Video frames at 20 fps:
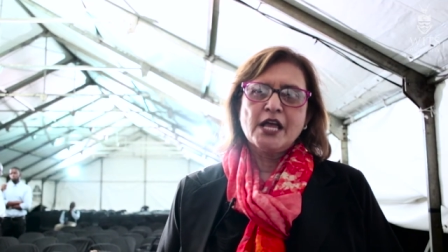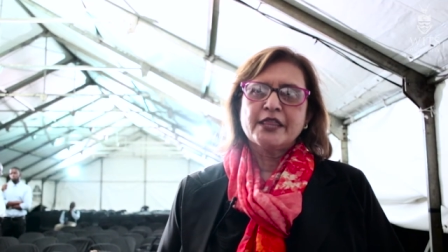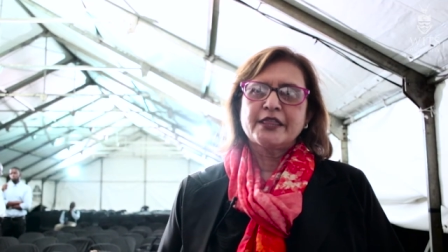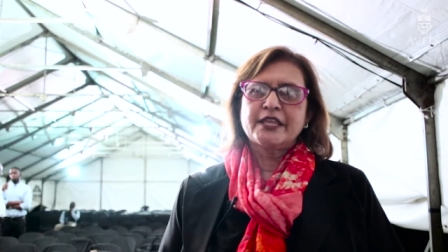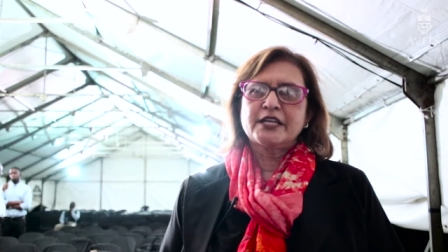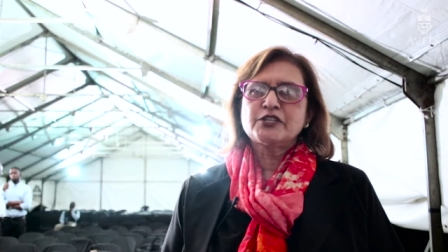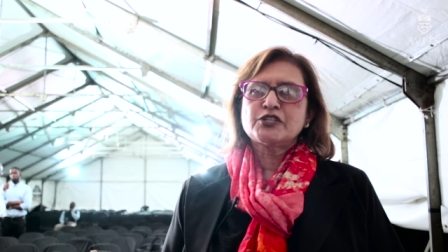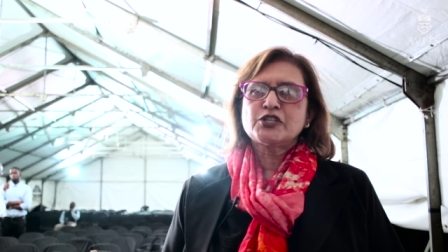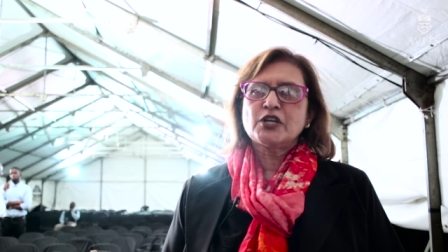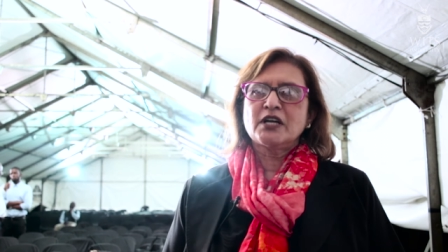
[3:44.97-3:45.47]

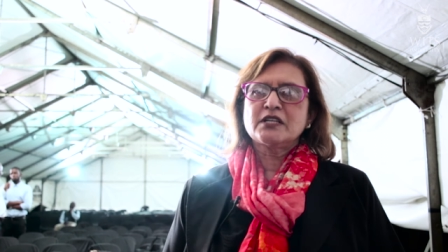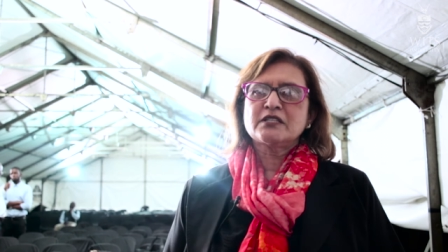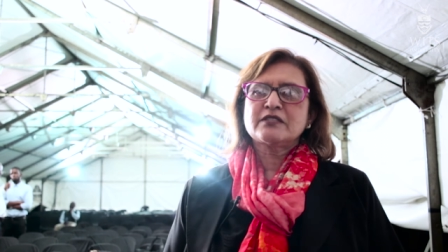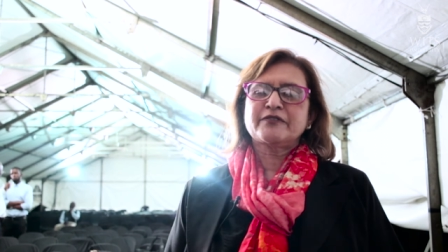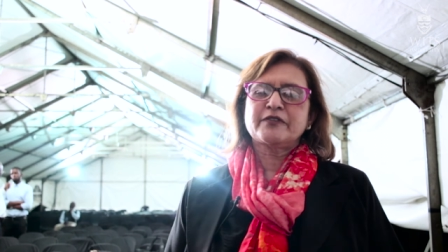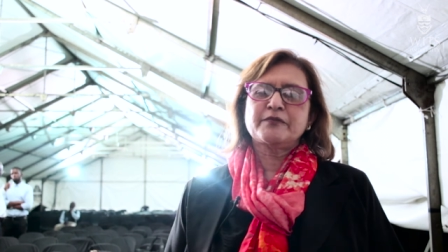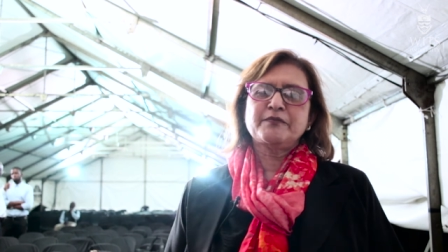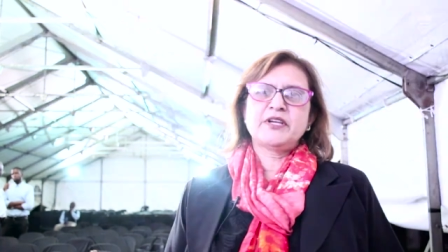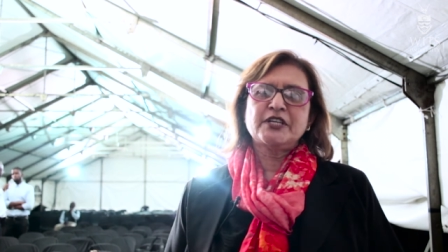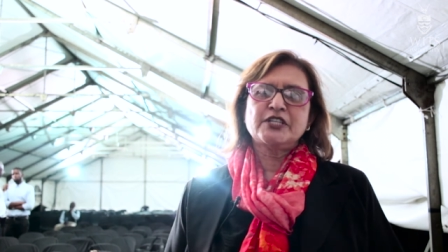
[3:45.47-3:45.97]
then
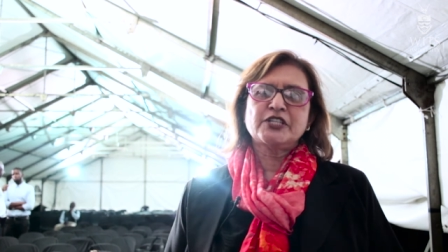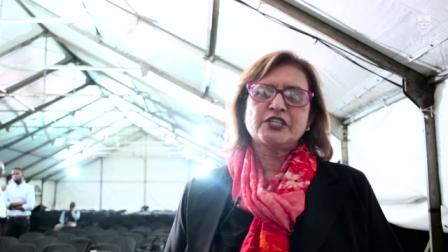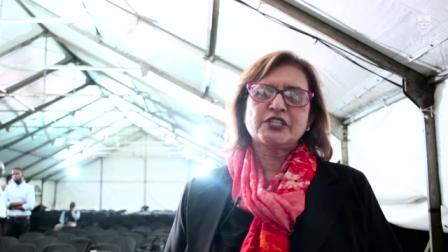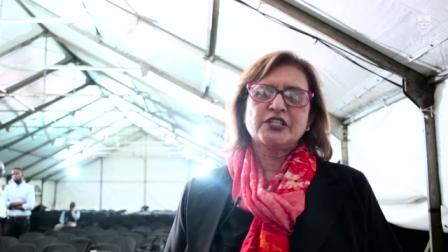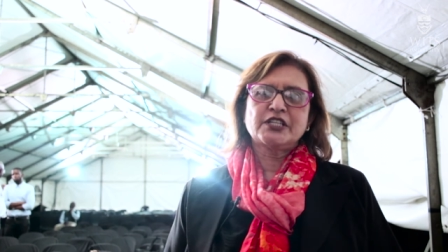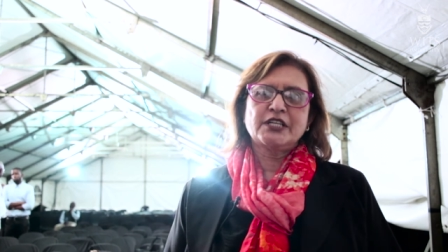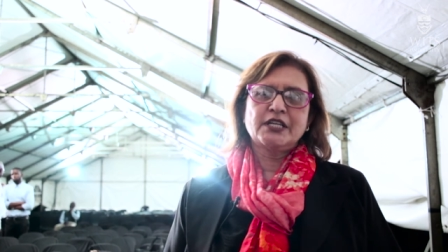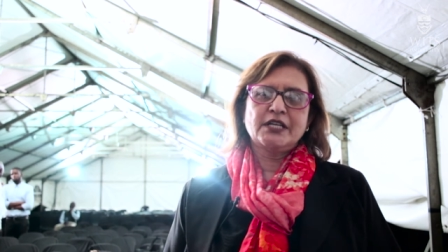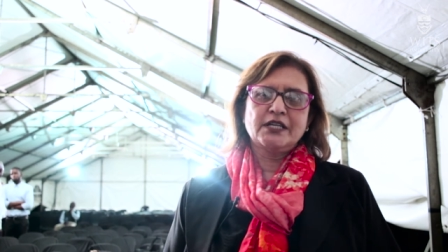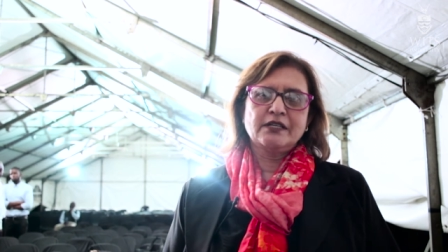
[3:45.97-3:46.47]

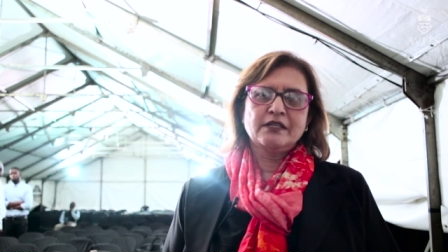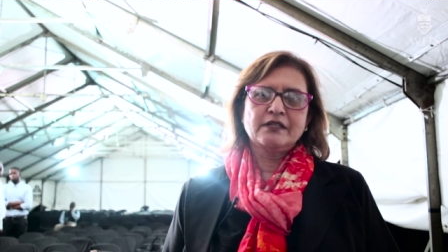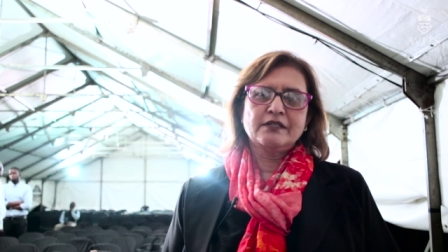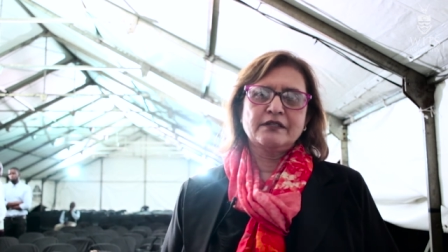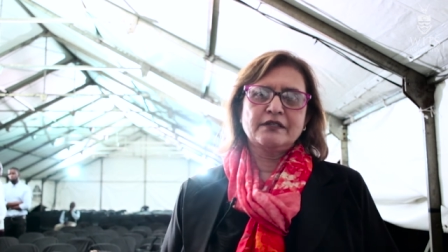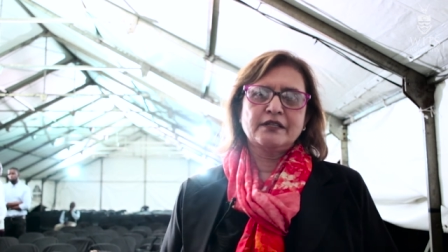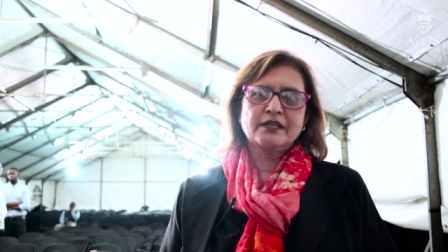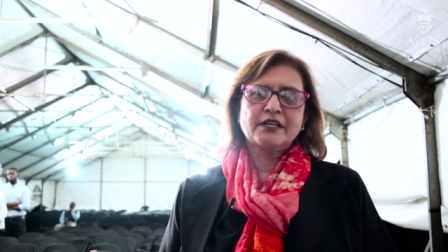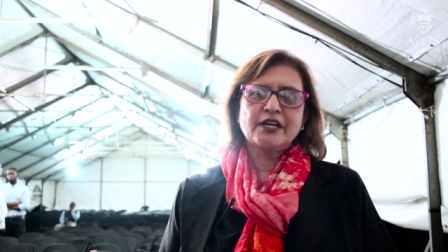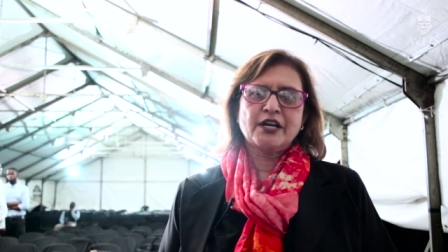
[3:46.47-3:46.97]
transformation in
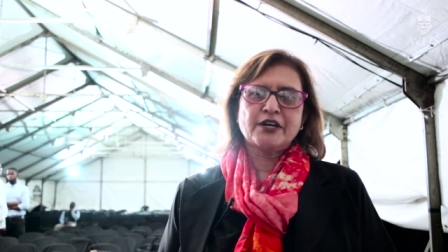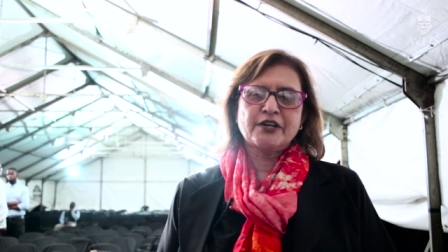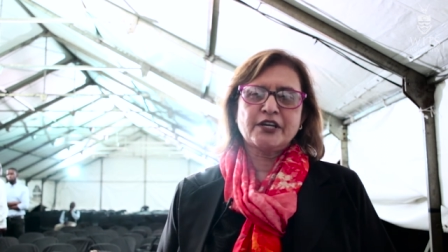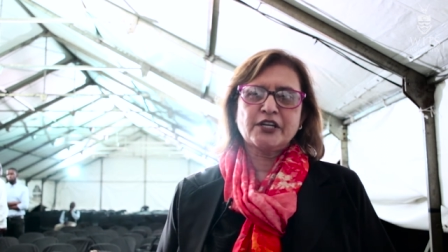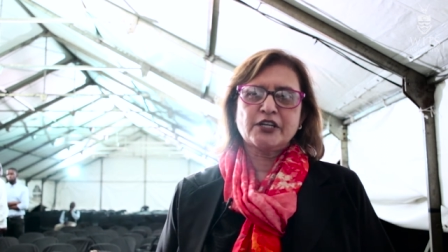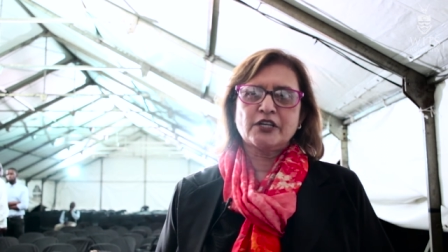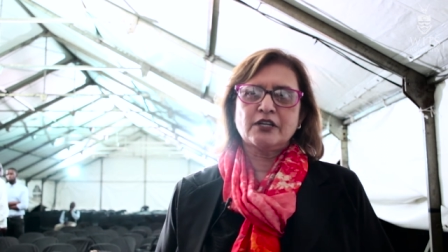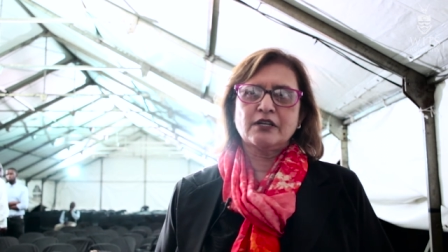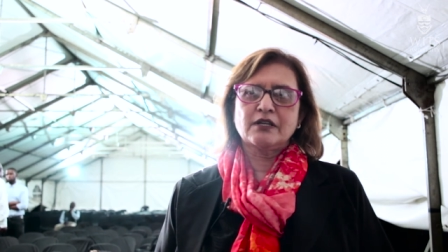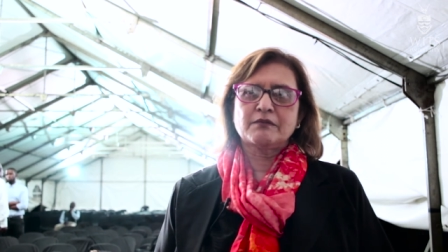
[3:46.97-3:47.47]
the
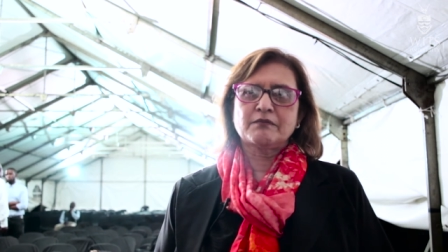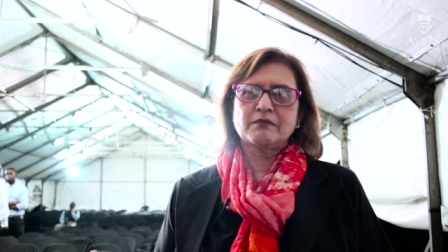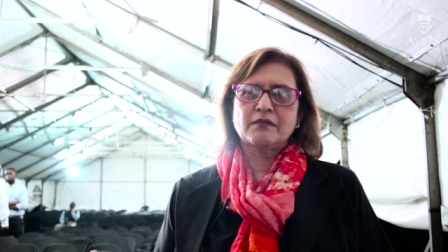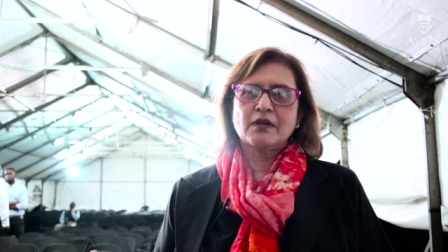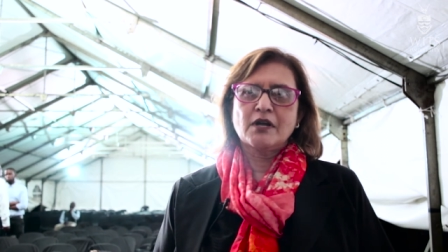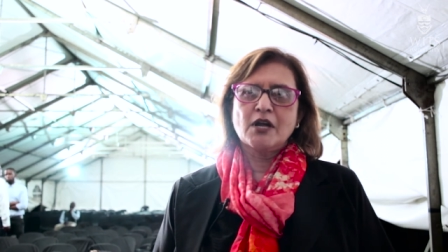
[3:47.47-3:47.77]
curriculum